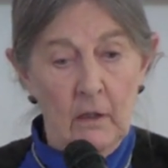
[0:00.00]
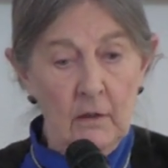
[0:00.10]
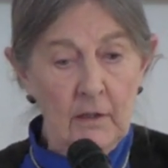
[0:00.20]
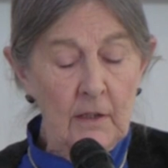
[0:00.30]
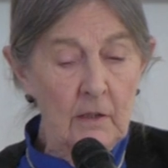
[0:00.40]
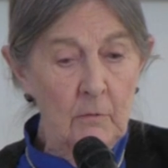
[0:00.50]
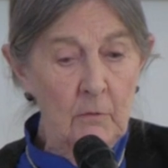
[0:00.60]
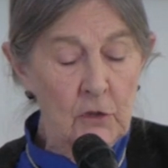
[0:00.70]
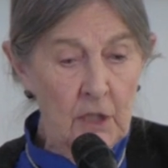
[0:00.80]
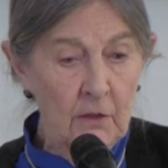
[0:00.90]
that
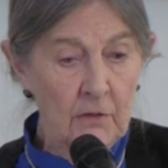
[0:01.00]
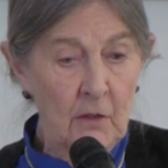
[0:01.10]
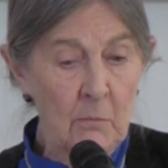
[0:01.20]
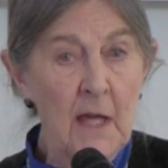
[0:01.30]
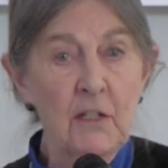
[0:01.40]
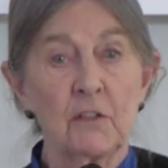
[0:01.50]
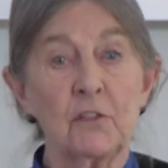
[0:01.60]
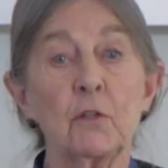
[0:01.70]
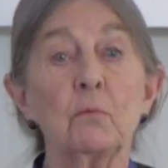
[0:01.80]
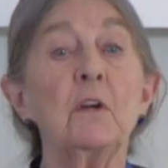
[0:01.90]
shows that matter
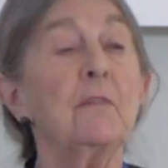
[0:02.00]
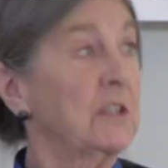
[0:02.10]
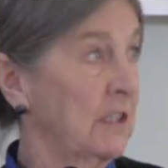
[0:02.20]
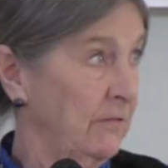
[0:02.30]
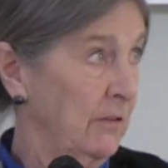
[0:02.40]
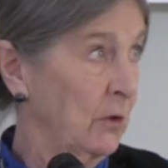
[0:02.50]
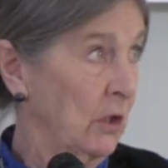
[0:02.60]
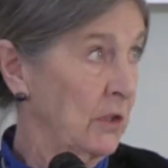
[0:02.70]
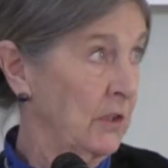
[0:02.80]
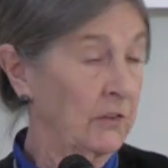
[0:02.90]
is derivative from
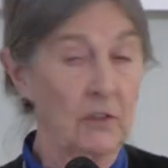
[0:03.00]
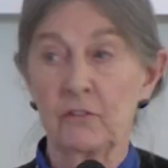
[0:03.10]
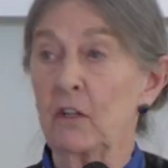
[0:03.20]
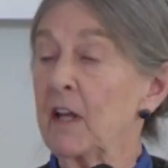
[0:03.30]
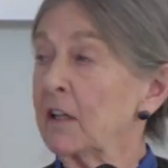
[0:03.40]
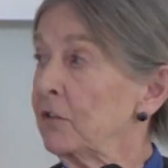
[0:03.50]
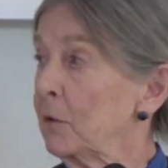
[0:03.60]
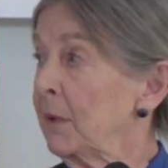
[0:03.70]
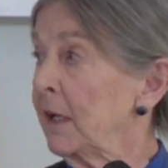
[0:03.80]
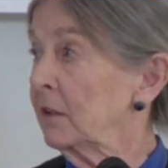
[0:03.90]
consciousness. So that's
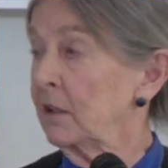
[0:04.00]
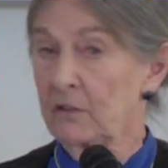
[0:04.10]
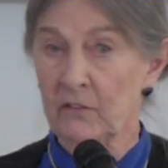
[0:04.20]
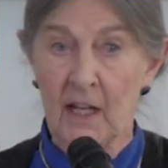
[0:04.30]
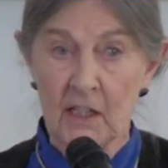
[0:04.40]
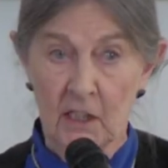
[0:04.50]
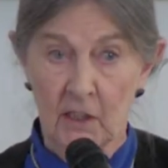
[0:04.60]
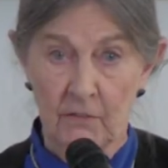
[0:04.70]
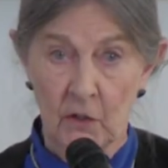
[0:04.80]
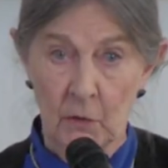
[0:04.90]
the
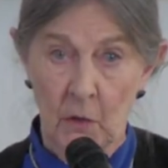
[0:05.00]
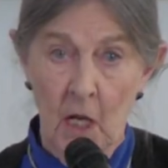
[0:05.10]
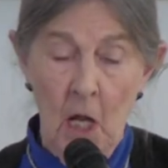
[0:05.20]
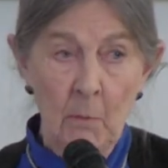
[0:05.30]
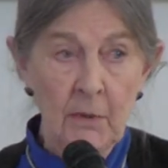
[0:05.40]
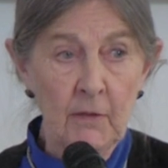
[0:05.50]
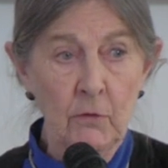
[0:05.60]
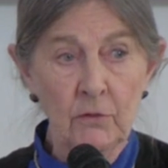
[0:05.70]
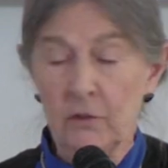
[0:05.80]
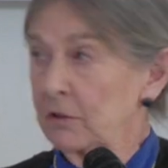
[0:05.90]
panpsychic view. But I've
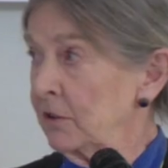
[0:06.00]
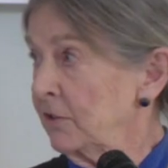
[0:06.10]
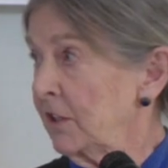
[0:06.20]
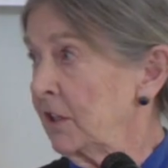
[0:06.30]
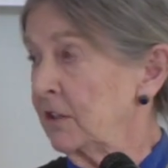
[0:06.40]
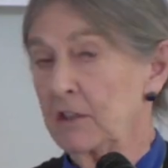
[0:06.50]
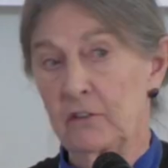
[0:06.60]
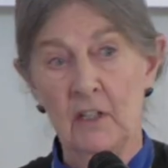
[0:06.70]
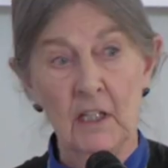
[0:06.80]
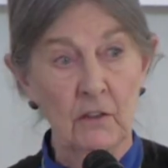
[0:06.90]
also considered
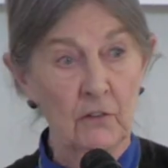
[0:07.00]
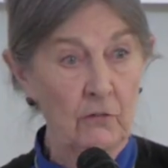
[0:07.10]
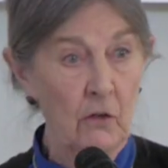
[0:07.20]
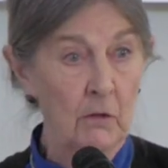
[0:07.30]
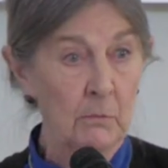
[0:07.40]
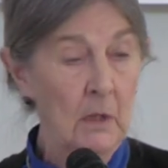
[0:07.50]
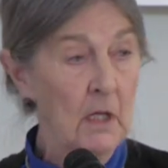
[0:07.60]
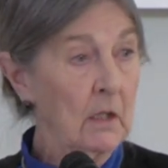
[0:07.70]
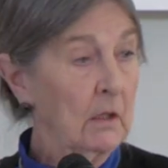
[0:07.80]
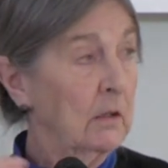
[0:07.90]
these things from
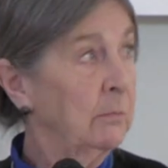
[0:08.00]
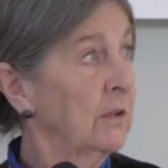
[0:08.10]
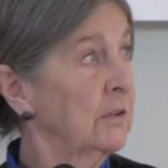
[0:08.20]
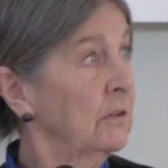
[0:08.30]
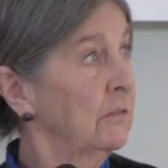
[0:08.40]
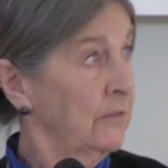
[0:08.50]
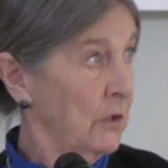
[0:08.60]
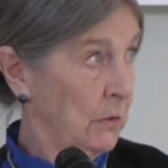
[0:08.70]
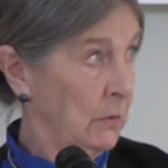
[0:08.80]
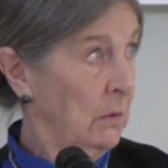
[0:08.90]
the point of
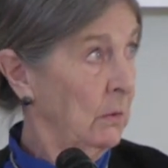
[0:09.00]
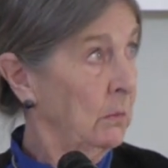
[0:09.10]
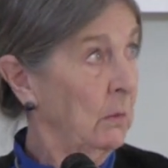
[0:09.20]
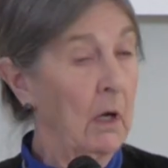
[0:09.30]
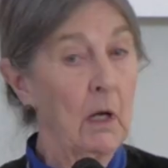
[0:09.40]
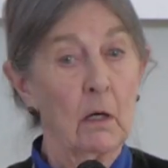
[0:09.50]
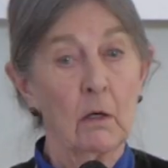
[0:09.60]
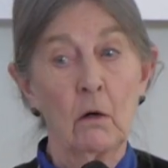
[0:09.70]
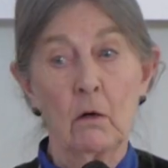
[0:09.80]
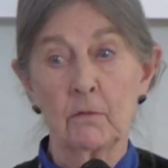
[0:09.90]
view
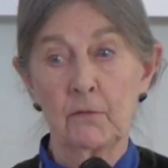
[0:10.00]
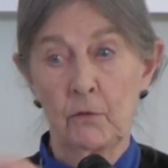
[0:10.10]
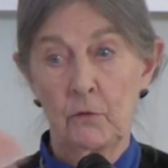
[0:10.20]
of